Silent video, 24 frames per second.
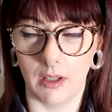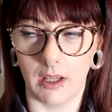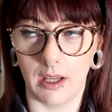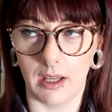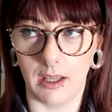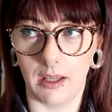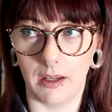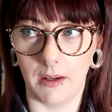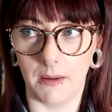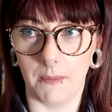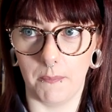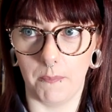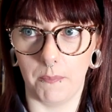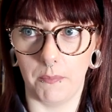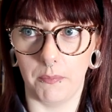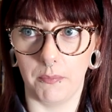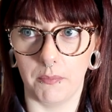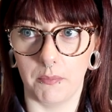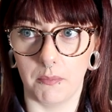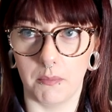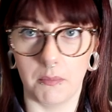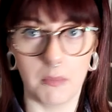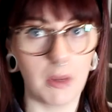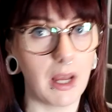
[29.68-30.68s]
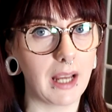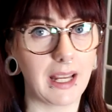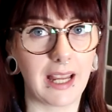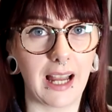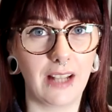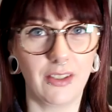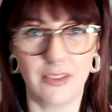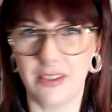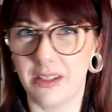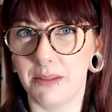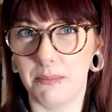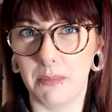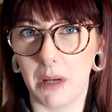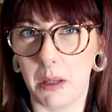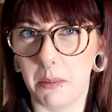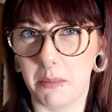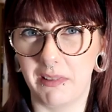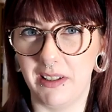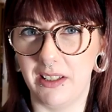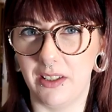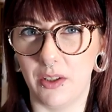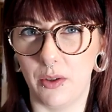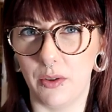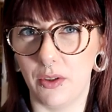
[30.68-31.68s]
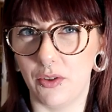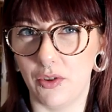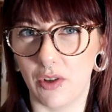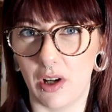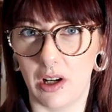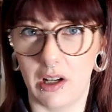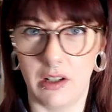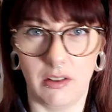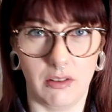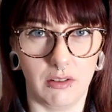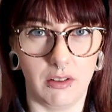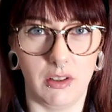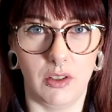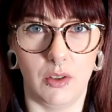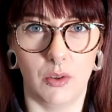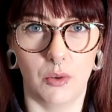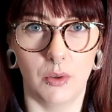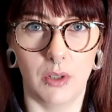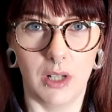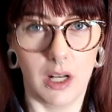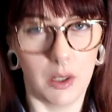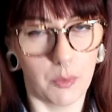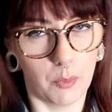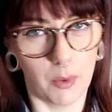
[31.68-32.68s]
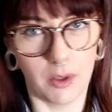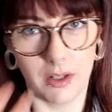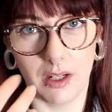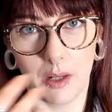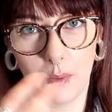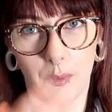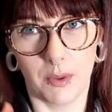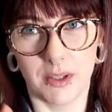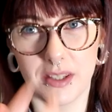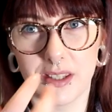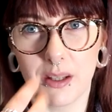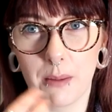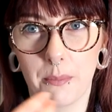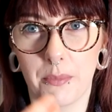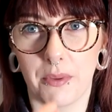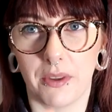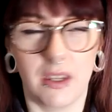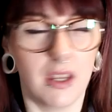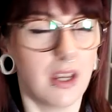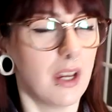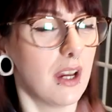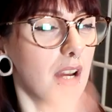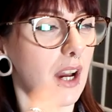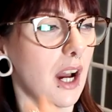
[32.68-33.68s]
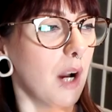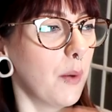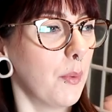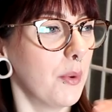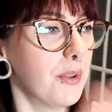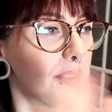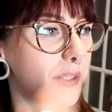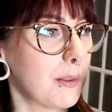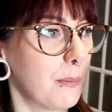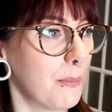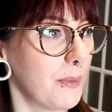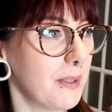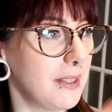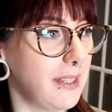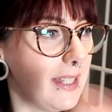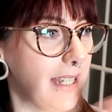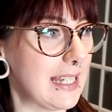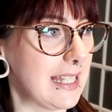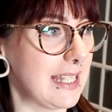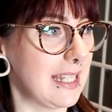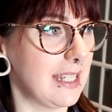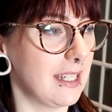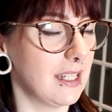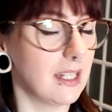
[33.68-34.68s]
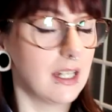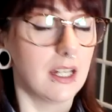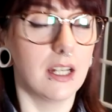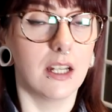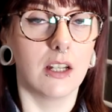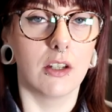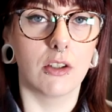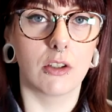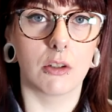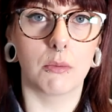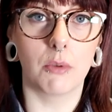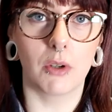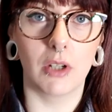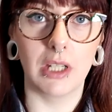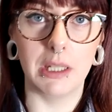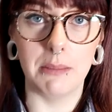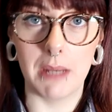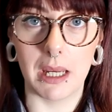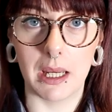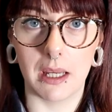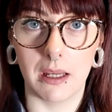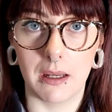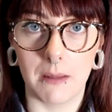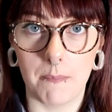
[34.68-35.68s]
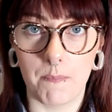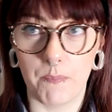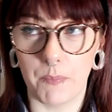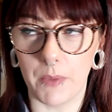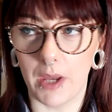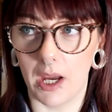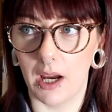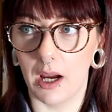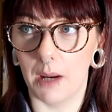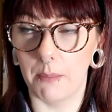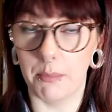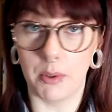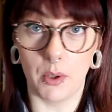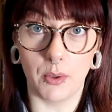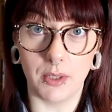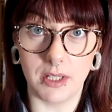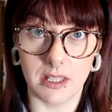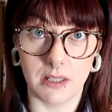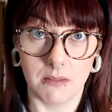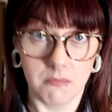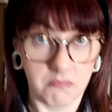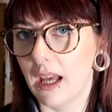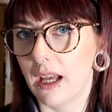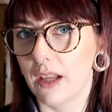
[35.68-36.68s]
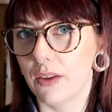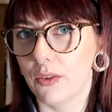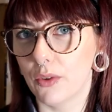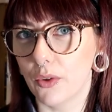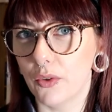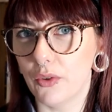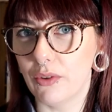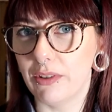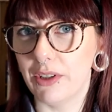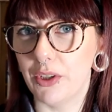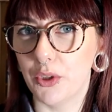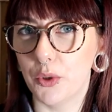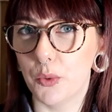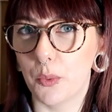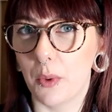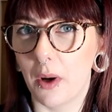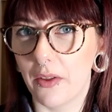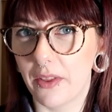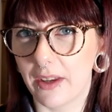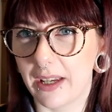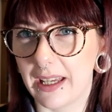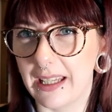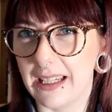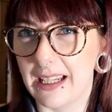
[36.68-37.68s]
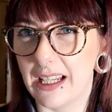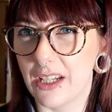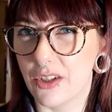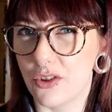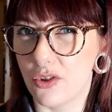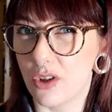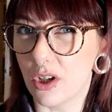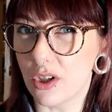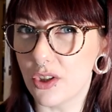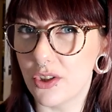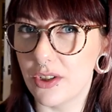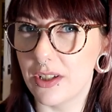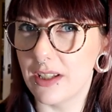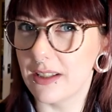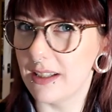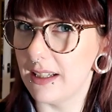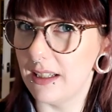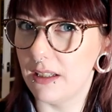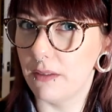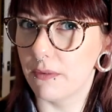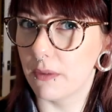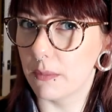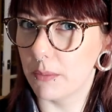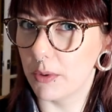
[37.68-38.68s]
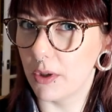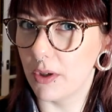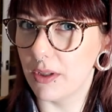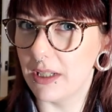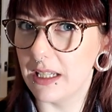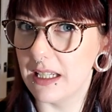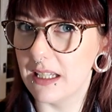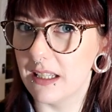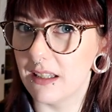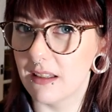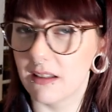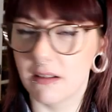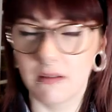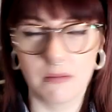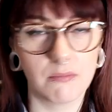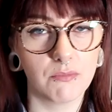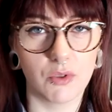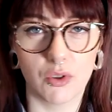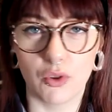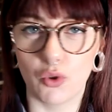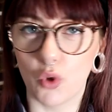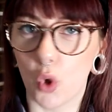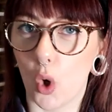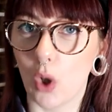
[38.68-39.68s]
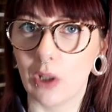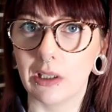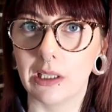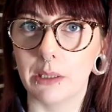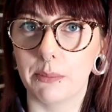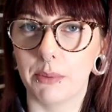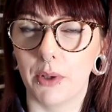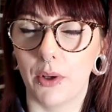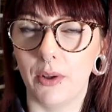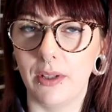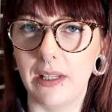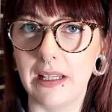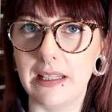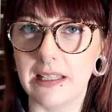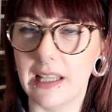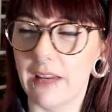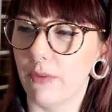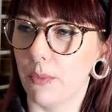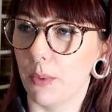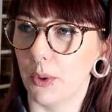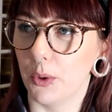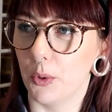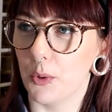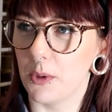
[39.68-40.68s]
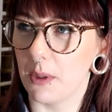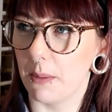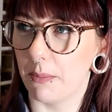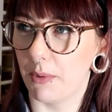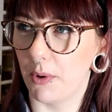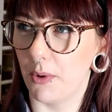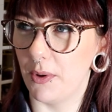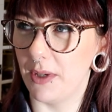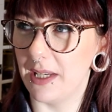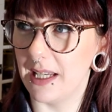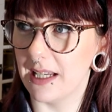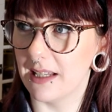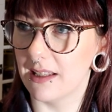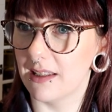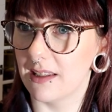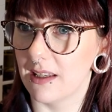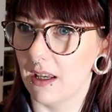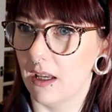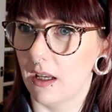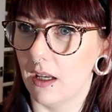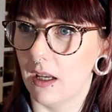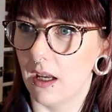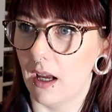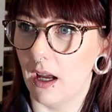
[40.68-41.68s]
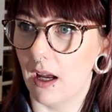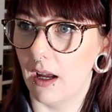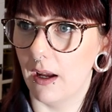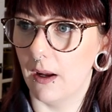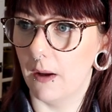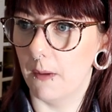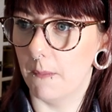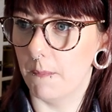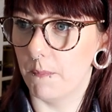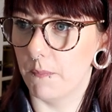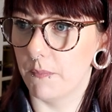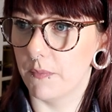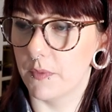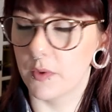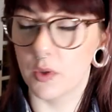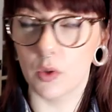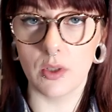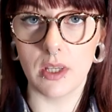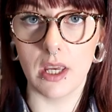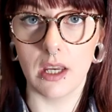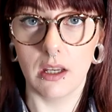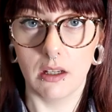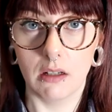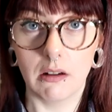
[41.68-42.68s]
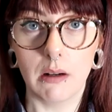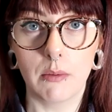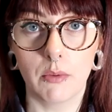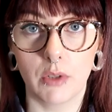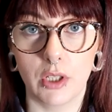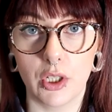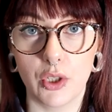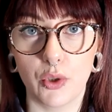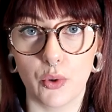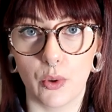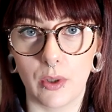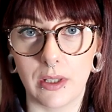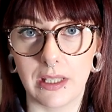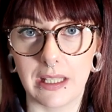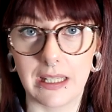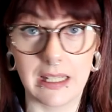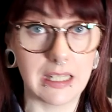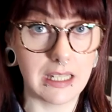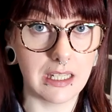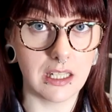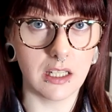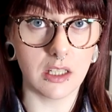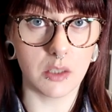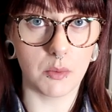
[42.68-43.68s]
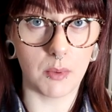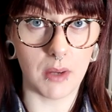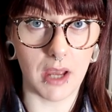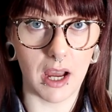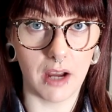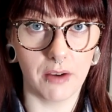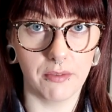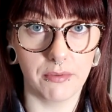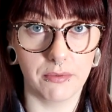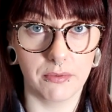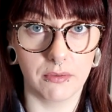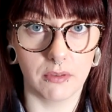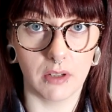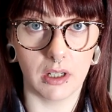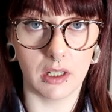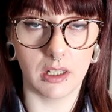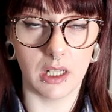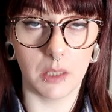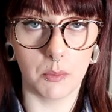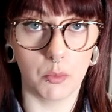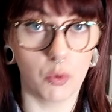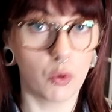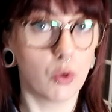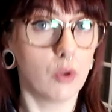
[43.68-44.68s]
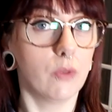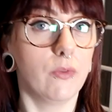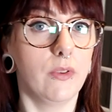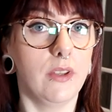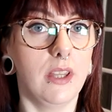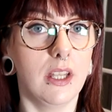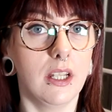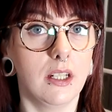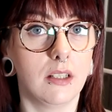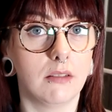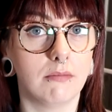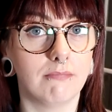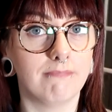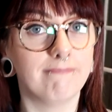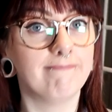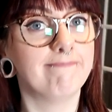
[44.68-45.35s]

Um, can't just eat marmalade out of the jar, you know. I want, I want something, I want something tasty. So we're gonna make uh, brownies. Don't really know what other kind of introduction is needed for brownies. It's chocolate brownies, everyone knows what brownie is. Um, so yeah, I'm gonna show you the ingredients we have and then we'll go for there.